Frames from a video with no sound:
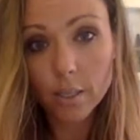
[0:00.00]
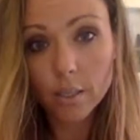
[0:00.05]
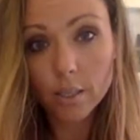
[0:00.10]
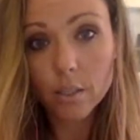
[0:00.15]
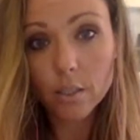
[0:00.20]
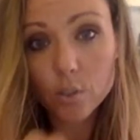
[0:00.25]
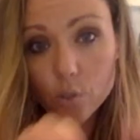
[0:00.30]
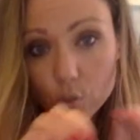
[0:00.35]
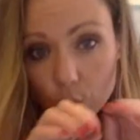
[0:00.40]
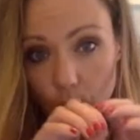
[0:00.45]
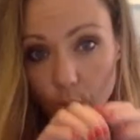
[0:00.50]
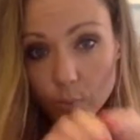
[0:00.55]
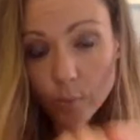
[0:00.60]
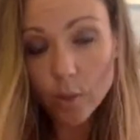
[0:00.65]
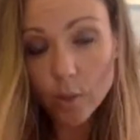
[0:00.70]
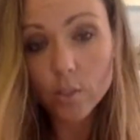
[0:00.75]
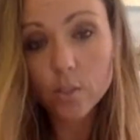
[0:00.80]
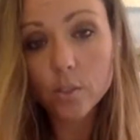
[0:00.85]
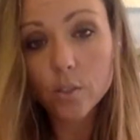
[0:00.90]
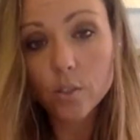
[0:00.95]

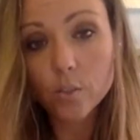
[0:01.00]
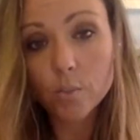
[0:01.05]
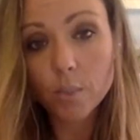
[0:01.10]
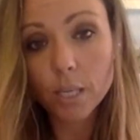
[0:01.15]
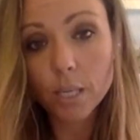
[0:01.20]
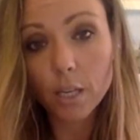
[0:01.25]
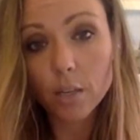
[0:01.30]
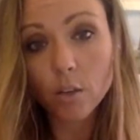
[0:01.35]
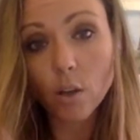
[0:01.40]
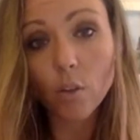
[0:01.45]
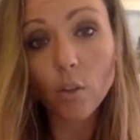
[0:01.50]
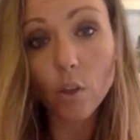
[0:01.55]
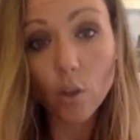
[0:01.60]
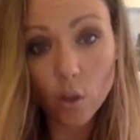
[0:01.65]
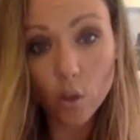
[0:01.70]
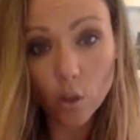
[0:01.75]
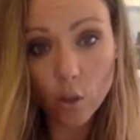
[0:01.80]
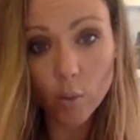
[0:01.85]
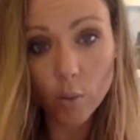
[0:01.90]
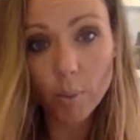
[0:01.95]
and not the
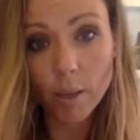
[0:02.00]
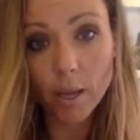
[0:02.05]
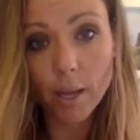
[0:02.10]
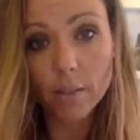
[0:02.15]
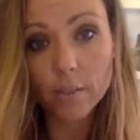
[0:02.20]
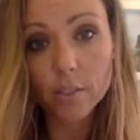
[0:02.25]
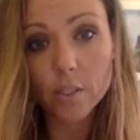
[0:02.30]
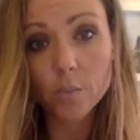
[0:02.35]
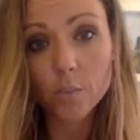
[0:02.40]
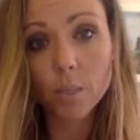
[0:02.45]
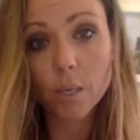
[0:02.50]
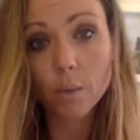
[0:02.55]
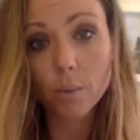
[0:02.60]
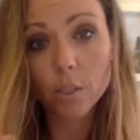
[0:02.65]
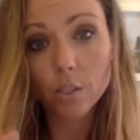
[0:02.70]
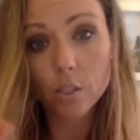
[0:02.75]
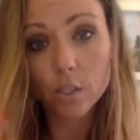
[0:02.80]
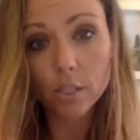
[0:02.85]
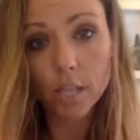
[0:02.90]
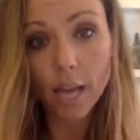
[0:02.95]
hurt part to
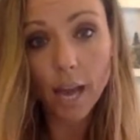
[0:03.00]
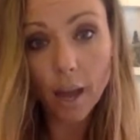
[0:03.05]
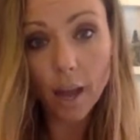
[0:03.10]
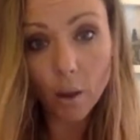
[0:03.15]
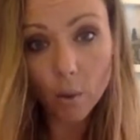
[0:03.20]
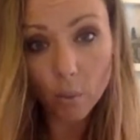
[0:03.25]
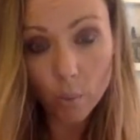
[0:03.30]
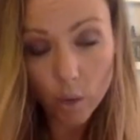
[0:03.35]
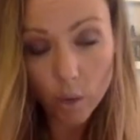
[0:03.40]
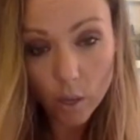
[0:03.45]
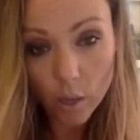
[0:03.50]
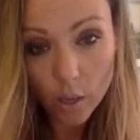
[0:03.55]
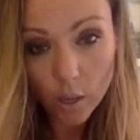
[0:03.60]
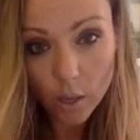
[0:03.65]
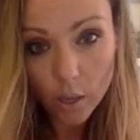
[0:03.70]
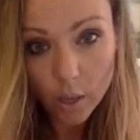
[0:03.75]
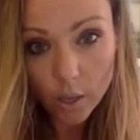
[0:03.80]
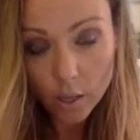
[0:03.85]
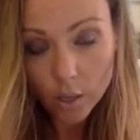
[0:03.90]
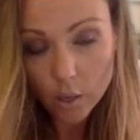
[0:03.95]
speak, which is how
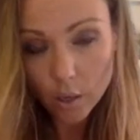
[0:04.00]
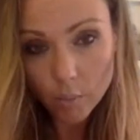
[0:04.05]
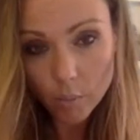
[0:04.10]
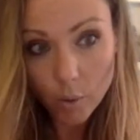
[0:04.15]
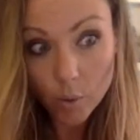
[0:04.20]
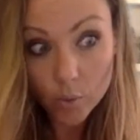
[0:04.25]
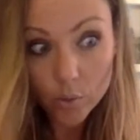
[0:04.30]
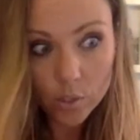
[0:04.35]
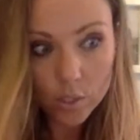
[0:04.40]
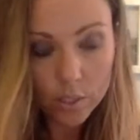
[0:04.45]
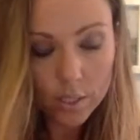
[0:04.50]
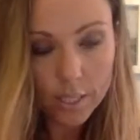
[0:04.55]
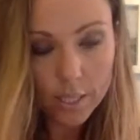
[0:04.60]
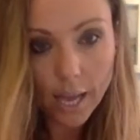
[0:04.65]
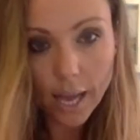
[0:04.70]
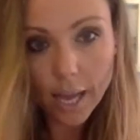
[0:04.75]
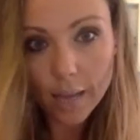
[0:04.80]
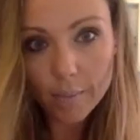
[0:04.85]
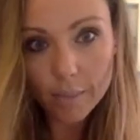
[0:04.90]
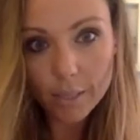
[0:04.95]
most of the
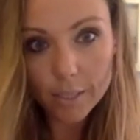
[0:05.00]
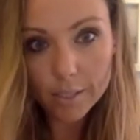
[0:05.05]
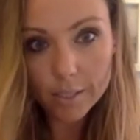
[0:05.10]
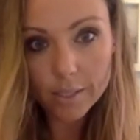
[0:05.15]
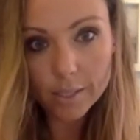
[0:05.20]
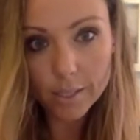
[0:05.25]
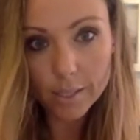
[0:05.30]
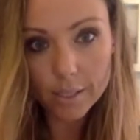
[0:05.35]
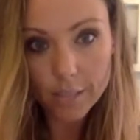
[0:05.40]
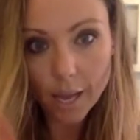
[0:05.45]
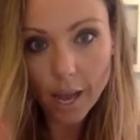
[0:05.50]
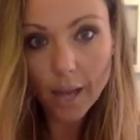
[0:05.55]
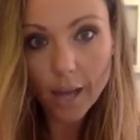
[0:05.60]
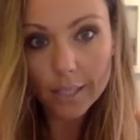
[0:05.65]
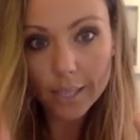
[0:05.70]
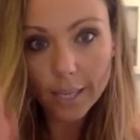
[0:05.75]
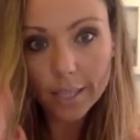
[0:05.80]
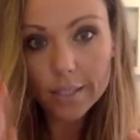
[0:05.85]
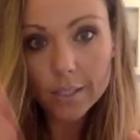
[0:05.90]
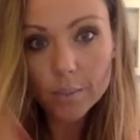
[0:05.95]
time it's a
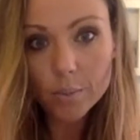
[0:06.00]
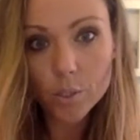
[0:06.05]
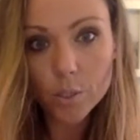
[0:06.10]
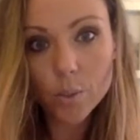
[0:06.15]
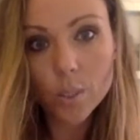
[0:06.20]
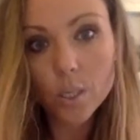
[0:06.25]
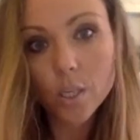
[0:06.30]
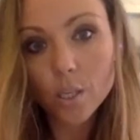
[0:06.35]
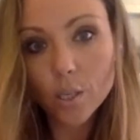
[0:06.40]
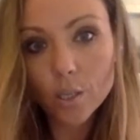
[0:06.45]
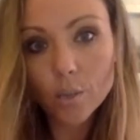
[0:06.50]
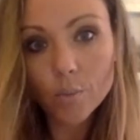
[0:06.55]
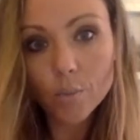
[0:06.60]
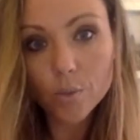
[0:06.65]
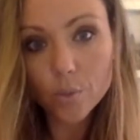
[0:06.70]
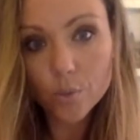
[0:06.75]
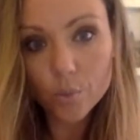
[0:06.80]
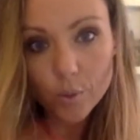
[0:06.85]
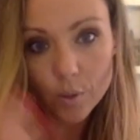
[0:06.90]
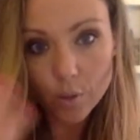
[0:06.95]
dark dance between
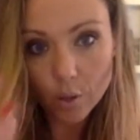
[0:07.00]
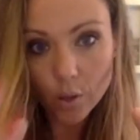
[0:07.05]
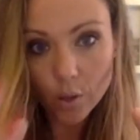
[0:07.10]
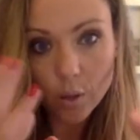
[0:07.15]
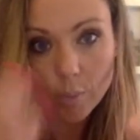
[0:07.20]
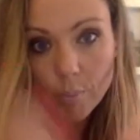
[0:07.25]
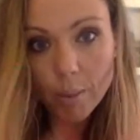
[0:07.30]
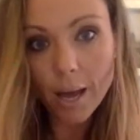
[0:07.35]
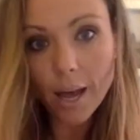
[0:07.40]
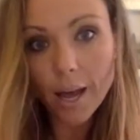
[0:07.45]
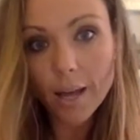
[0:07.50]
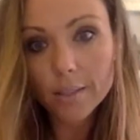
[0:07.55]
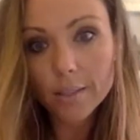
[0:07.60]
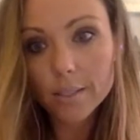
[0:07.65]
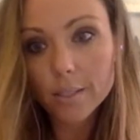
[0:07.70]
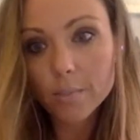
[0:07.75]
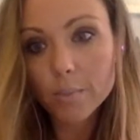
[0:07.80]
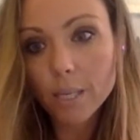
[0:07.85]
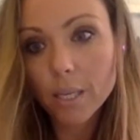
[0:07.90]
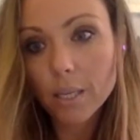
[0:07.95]
humans, with hurt
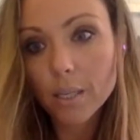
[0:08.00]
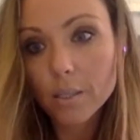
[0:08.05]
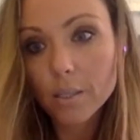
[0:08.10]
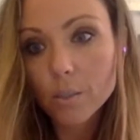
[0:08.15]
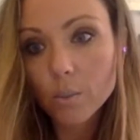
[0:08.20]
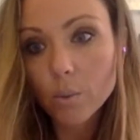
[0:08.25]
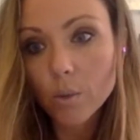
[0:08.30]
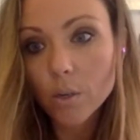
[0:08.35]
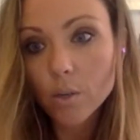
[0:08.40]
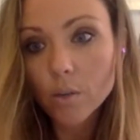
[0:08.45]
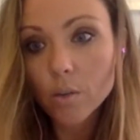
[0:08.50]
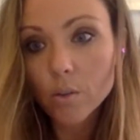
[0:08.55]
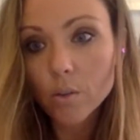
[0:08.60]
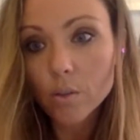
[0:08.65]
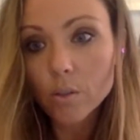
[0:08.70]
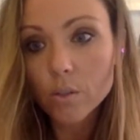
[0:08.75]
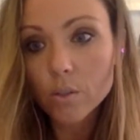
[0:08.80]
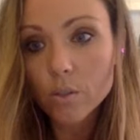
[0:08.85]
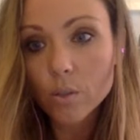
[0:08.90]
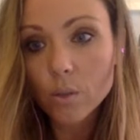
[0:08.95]
parts speaking to one
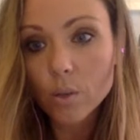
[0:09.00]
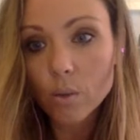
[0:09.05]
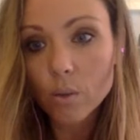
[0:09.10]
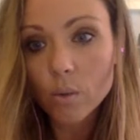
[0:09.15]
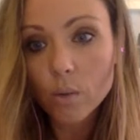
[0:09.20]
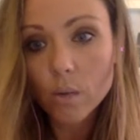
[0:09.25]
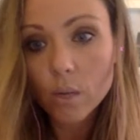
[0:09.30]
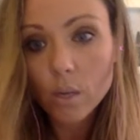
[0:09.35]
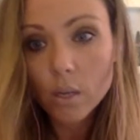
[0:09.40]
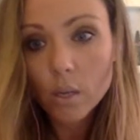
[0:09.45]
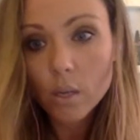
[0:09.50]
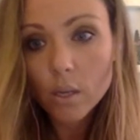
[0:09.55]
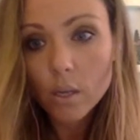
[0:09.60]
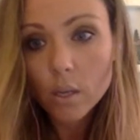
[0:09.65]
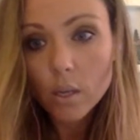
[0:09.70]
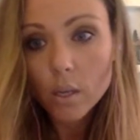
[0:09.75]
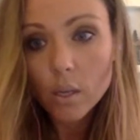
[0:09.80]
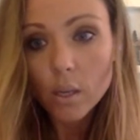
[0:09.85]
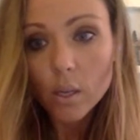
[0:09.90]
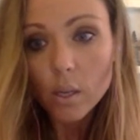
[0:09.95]
another. So
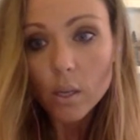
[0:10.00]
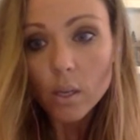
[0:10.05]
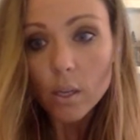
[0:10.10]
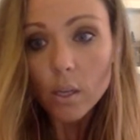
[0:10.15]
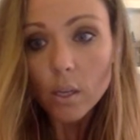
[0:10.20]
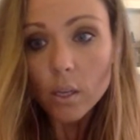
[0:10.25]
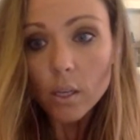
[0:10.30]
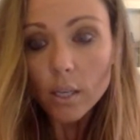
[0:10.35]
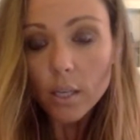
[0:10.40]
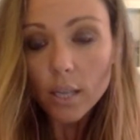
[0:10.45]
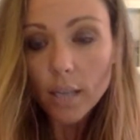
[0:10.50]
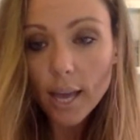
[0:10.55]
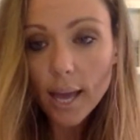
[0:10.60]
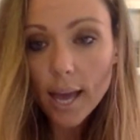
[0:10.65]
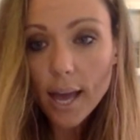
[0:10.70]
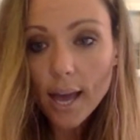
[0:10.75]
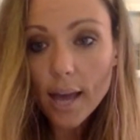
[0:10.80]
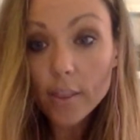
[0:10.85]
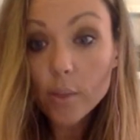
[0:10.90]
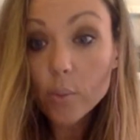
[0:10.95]

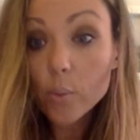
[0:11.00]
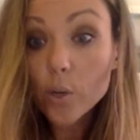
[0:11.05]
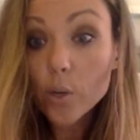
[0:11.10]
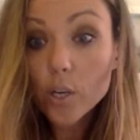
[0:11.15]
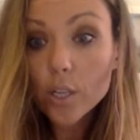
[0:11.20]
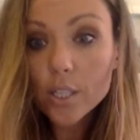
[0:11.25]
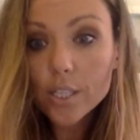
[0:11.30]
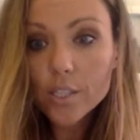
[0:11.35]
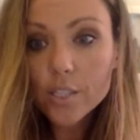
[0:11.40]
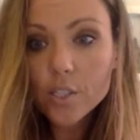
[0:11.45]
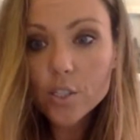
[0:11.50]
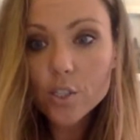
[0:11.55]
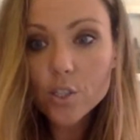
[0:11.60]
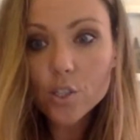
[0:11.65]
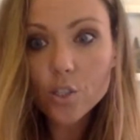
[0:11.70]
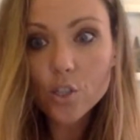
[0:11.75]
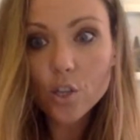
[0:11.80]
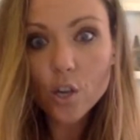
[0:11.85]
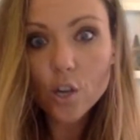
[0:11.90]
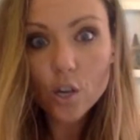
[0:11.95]
yeah, the word is the
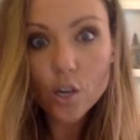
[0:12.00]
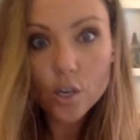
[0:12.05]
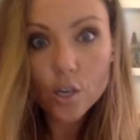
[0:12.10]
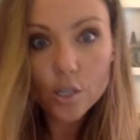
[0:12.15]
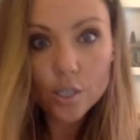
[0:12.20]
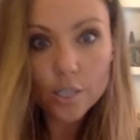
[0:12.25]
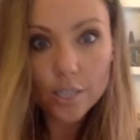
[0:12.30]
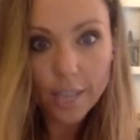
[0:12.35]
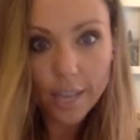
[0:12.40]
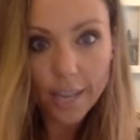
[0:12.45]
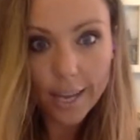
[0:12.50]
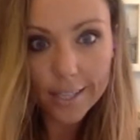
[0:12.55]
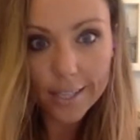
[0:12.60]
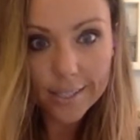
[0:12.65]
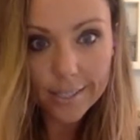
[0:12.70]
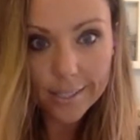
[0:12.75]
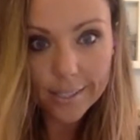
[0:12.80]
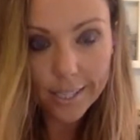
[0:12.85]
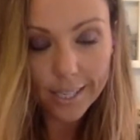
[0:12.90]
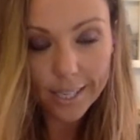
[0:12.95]
sword.
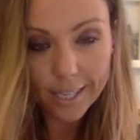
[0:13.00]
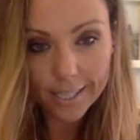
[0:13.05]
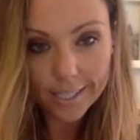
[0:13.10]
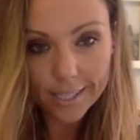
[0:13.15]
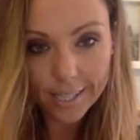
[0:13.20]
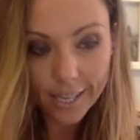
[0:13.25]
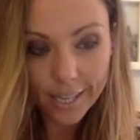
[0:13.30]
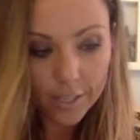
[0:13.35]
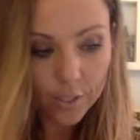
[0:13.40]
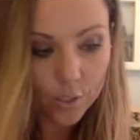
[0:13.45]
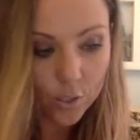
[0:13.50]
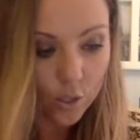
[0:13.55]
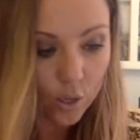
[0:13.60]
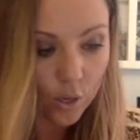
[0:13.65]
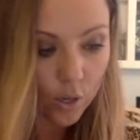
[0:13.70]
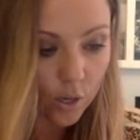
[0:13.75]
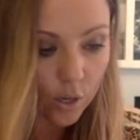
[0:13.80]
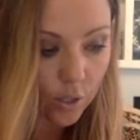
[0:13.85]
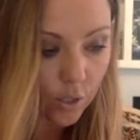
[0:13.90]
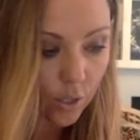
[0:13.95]
Yes, it is our
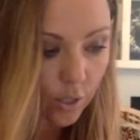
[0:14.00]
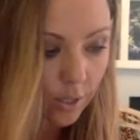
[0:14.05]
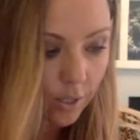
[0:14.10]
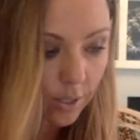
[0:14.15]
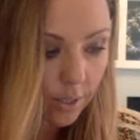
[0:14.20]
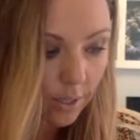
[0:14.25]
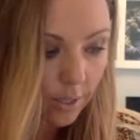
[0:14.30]
sword.